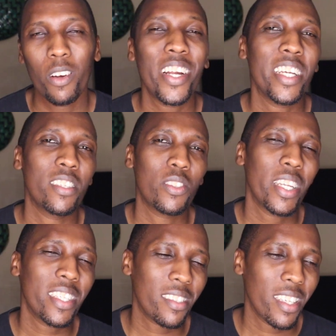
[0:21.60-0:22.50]
All right,
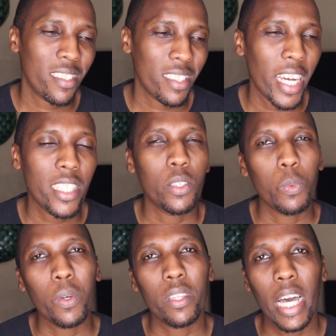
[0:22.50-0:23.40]
so let's get
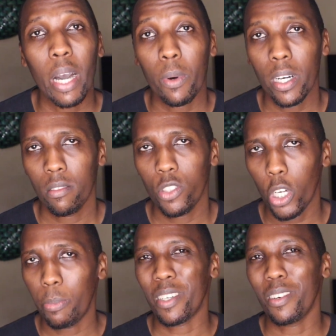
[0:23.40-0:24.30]
started with our
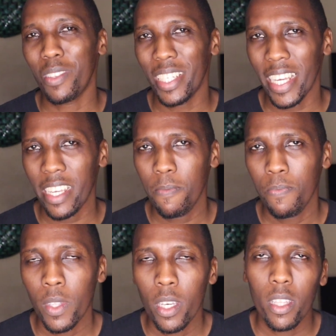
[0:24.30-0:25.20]
topic of the day,
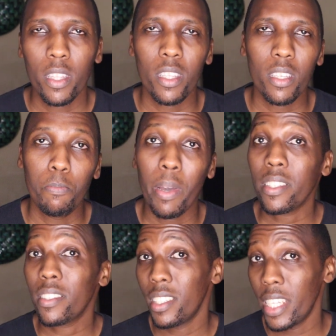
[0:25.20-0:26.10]
the
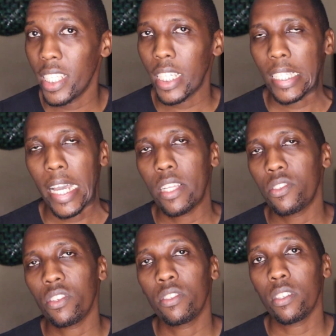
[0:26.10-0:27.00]
best data
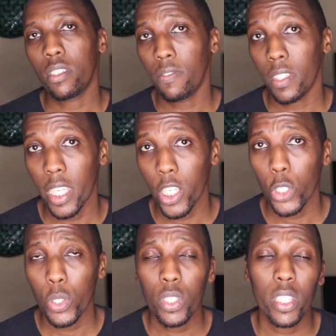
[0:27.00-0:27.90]
science
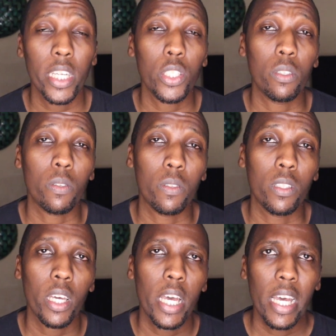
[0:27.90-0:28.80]
certifications that you
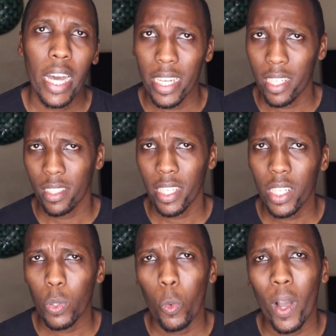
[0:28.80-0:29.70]
could
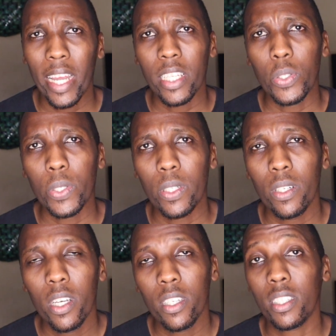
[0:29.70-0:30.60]
undertake while
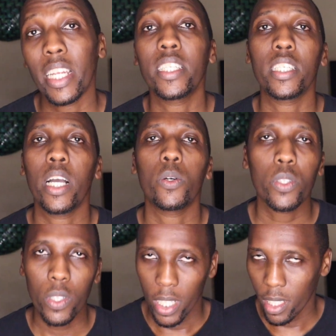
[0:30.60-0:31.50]
you're starting
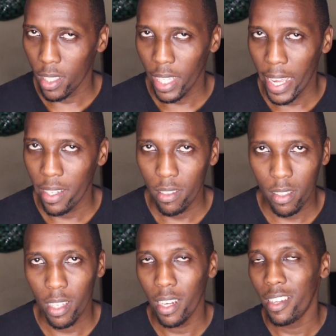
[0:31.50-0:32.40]
out your data
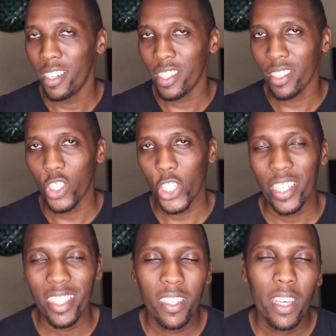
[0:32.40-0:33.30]
science learning
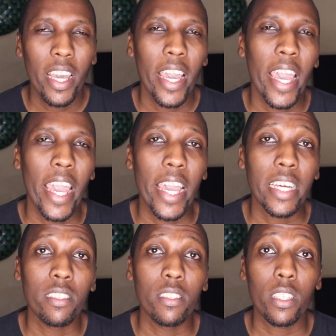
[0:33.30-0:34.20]
journey.
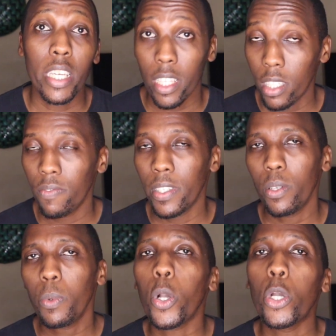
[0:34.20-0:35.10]
And in this
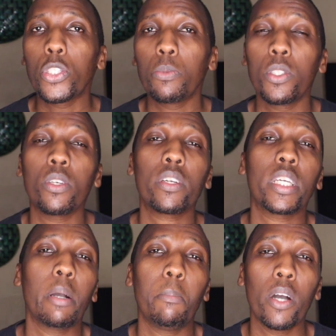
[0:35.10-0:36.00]
video, we're going to be
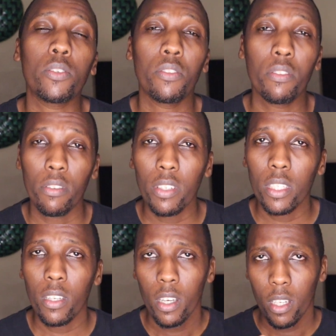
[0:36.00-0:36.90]
talking about
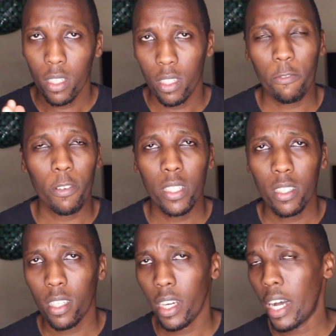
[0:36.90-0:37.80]
three
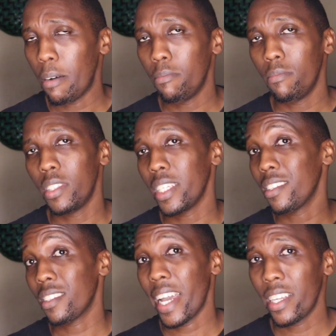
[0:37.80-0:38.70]
different
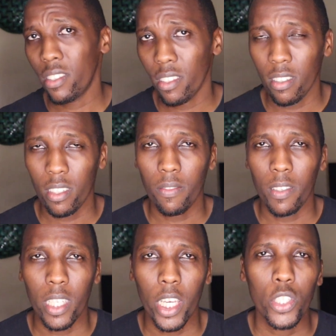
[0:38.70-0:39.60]
data science
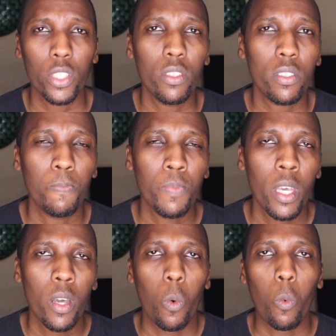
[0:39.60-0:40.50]
certifications
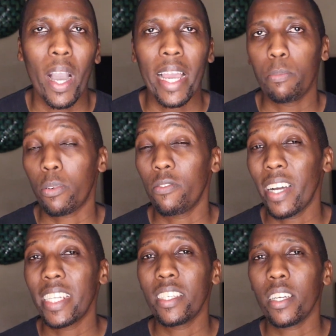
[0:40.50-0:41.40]
while
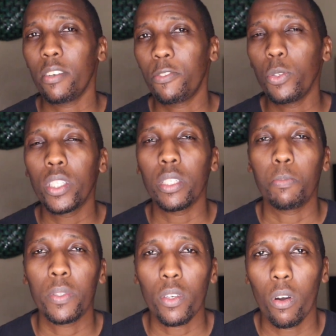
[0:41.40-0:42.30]
providing a few
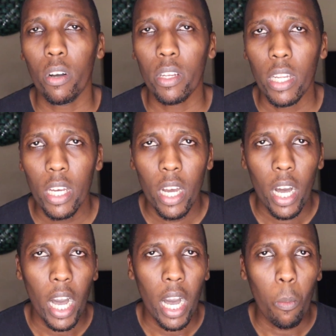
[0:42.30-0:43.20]
tips on
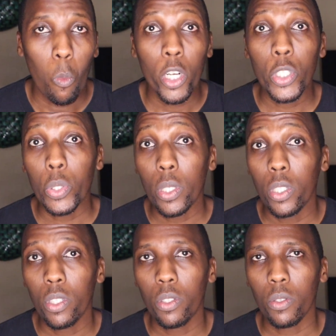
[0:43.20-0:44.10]
what you
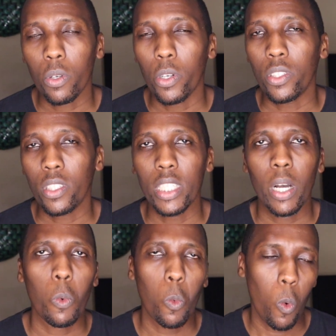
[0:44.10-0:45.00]
need to
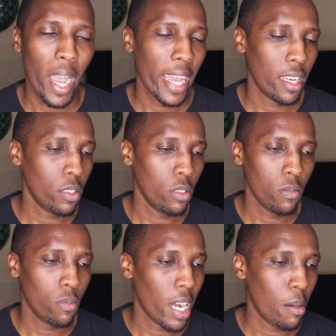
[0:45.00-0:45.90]
consider while, you know,